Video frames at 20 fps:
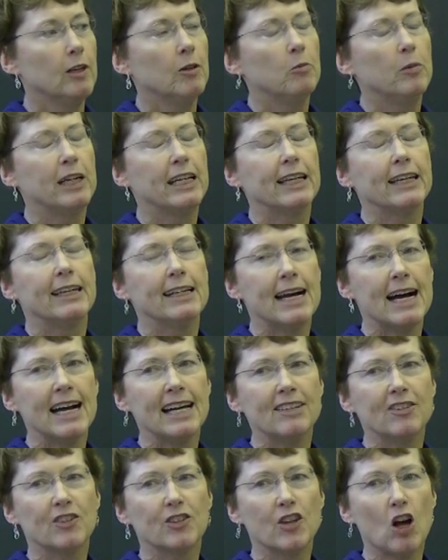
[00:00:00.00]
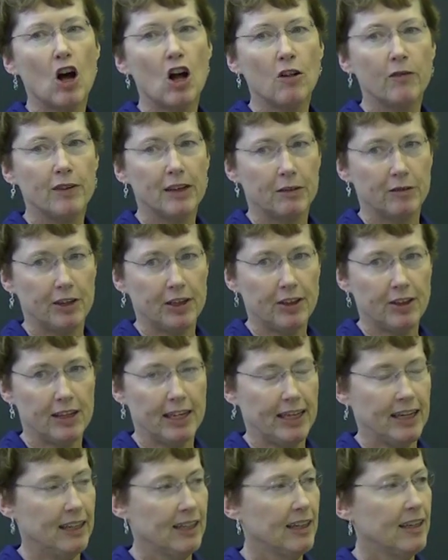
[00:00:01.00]
We cannot solve
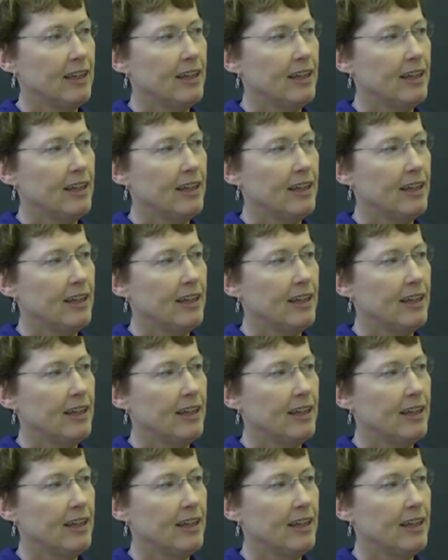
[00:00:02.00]
everything,